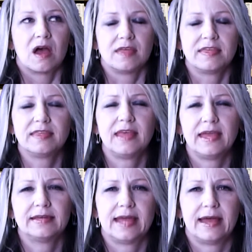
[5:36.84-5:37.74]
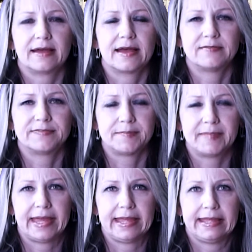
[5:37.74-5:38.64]
I think the end outcome for
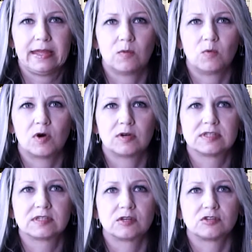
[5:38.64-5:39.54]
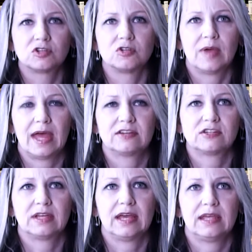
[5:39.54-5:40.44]
me was to
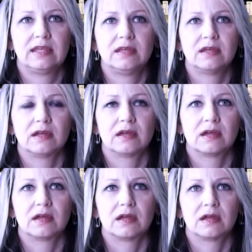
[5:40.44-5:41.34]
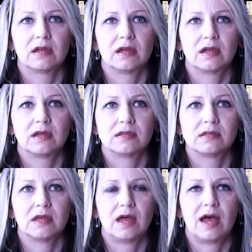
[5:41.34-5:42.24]
actually
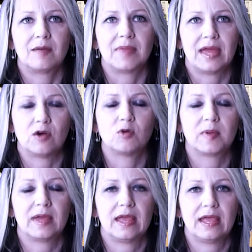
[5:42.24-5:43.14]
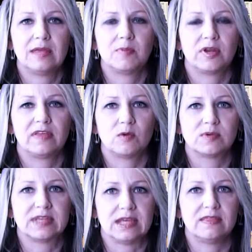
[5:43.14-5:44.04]
help anybody that
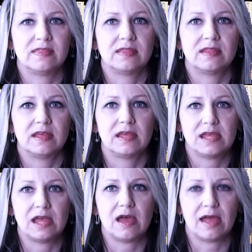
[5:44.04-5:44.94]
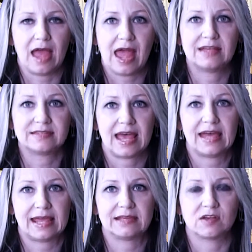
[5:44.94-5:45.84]
has
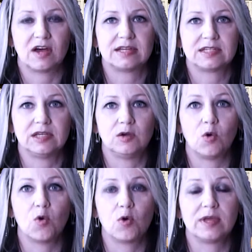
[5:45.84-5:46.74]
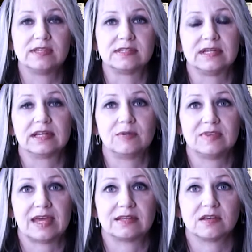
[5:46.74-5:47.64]
had anxiety or is dealing
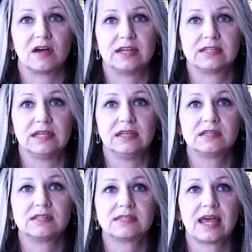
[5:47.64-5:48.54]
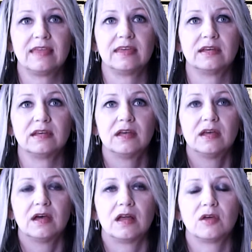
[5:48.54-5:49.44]
with anxiety, to say that
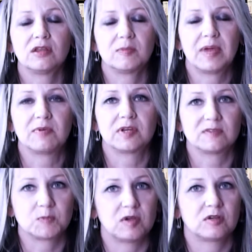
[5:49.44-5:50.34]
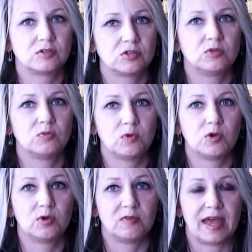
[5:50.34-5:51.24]
a lot of the people that I've spoken to
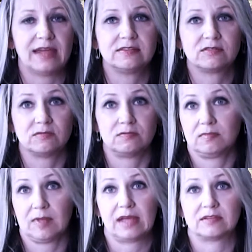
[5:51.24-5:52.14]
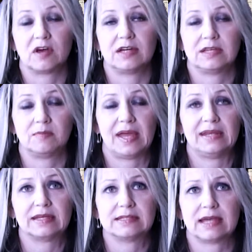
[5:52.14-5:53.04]
who have had anxiety and
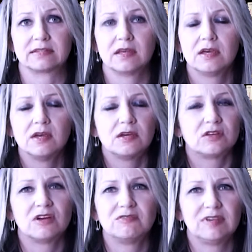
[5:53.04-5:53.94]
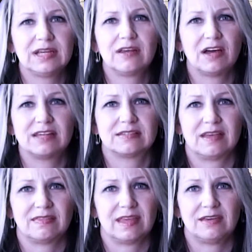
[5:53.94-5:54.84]
panic attacks don't realise
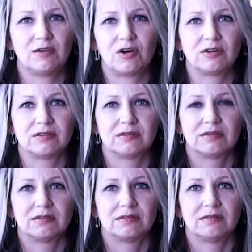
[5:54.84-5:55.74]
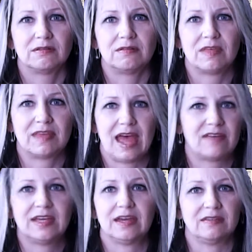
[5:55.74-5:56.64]
that they're
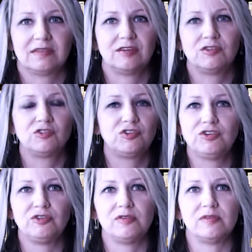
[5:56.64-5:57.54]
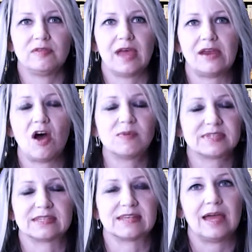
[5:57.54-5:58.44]
having it. And I
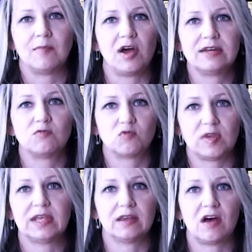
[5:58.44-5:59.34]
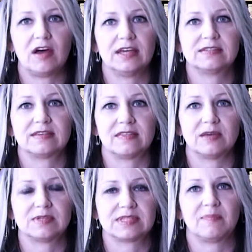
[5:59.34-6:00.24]
was the same. I didn't realise that
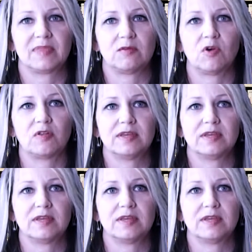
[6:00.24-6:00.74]
there was something wrong.